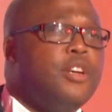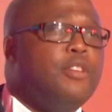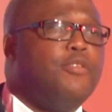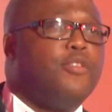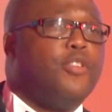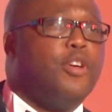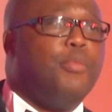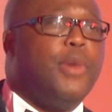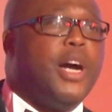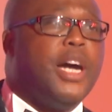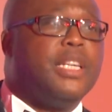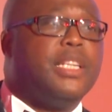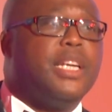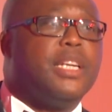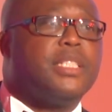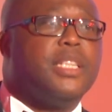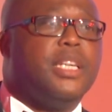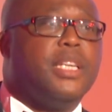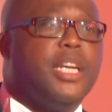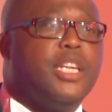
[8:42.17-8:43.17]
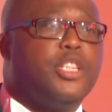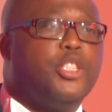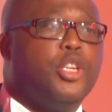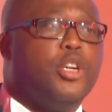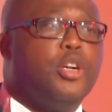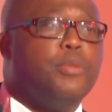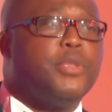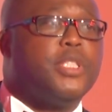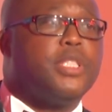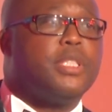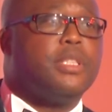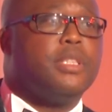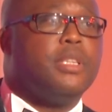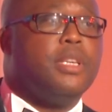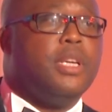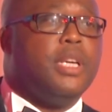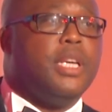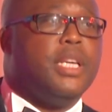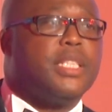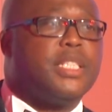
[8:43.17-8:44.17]
from others and adopts
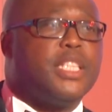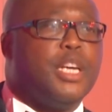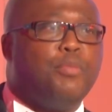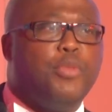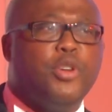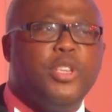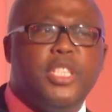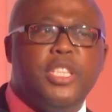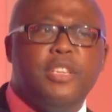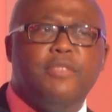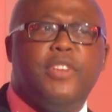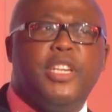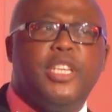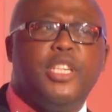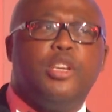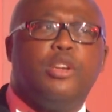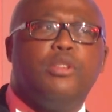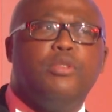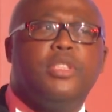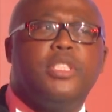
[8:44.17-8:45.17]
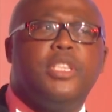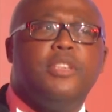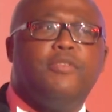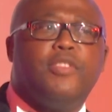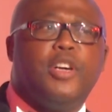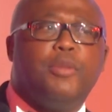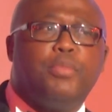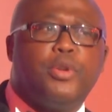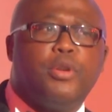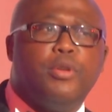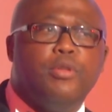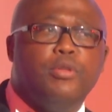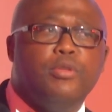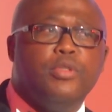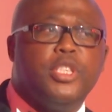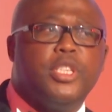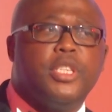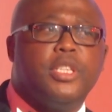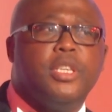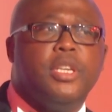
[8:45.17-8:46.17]
a supportive and inclusive
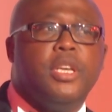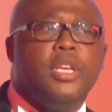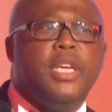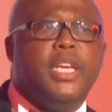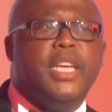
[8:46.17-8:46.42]
approach